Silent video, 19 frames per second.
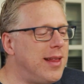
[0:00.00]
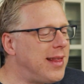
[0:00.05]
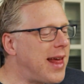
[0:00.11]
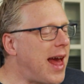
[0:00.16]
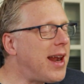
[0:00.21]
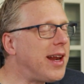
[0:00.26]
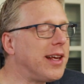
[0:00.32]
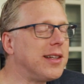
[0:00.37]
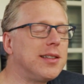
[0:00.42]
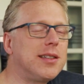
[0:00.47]

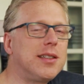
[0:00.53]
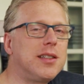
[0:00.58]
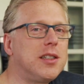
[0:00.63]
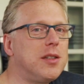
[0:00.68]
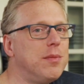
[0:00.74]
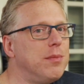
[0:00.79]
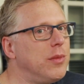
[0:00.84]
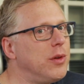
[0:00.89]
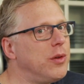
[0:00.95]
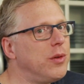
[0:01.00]
that is
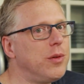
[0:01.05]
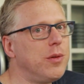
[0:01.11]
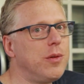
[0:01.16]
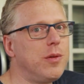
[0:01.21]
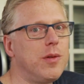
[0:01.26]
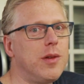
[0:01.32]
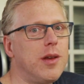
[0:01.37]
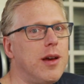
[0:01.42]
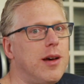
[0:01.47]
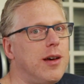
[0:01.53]

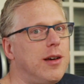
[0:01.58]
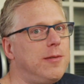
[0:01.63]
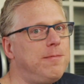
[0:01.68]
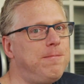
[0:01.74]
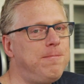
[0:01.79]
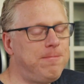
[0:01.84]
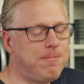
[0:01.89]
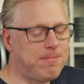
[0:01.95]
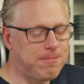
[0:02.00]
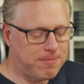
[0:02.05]
smooth,
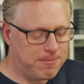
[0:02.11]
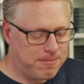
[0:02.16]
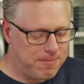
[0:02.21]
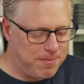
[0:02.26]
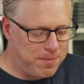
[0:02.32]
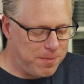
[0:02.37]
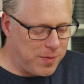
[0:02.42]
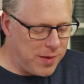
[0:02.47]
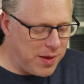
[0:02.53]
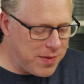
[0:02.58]
y'all.
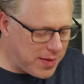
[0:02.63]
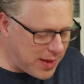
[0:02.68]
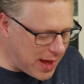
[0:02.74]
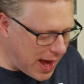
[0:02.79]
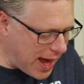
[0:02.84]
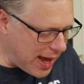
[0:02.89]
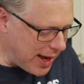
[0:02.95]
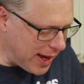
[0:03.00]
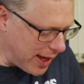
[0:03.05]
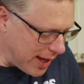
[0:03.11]

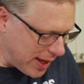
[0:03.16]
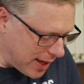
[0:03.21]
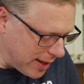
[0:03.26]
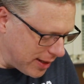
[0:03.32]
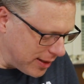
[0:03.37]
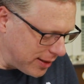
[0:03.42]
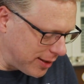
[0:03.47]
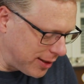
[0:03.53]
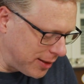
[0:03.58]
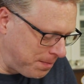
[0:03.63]
That
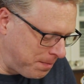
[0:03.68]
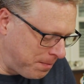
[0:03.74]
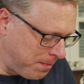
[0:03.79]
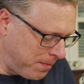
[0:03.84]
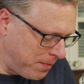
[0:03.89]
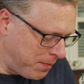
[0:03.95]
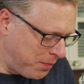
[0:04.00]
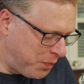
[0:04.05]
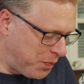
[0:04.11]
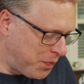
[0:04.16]
is
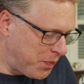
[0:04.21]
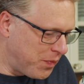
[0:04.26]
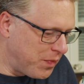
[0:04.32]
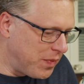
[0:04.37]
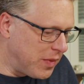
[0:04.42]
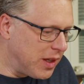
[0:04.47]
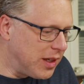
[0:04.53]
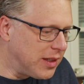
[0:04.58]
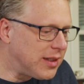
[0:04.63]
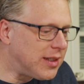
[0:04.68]

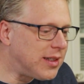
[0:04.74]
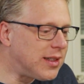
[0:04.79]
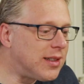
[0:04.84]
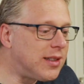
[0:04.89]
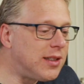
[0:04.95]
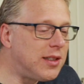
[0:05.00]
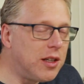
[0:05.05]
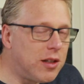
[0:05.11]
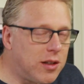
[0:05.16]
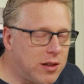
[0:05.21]

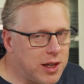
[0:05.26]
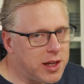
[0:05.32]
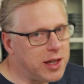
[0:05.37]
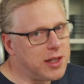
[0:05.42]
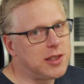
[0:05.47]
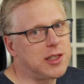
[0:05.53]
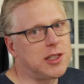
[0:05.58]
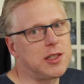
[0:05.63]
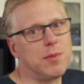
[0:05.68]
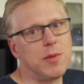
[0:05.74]

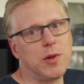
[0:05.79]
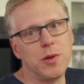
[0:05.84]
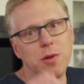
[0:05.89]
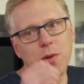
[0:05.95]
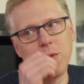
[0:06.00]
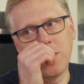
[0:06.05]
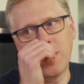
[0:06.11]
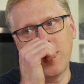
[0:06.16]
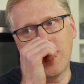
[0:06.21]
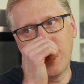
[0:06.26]
silky
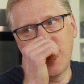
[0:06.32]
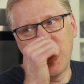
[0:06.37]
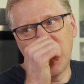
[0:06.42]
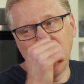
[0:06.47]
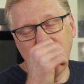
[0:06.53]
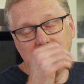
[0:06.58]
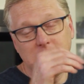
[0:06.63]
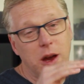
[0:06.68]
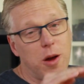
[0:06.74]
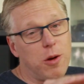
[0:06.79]
smooth.
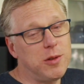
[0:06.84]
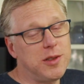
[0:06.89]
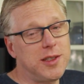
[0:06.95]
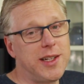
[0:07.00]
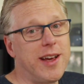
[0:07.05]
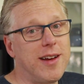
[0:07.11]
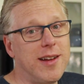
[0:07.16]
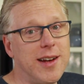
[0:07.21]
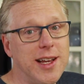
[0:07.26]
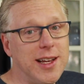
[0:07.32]
Goes
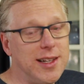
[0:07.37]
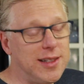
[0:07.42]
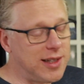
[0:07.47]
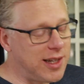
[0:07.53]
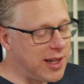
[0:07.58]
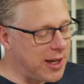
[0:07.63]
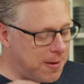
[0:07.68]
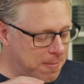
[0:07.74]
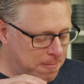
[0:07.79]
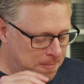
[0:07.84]
down
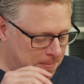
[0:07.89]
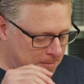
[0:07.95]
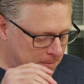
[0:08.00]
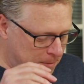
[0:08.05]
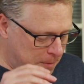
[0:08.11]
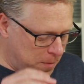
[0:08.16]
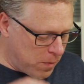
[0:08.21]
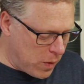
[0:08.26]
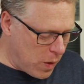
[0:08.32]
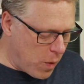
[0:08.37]
easy.
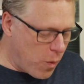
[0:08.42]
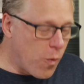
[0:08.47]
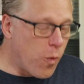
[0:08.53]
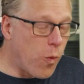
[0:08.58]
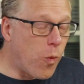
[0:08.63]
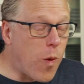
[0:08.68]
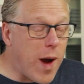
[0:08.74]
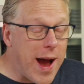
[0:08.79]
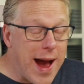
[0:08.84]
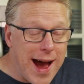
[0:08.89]

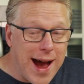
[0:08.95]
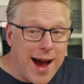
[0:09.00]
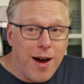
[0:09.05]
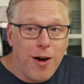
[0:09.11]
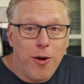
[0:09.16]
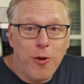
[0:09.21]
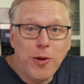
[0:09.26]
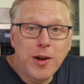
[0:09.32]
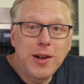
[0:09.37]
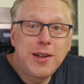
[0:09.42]

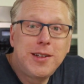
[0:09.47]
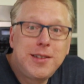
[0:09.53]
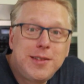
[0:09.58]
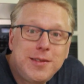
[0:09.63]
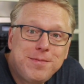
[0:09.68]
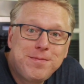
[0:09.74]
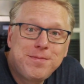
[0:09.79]
Wow.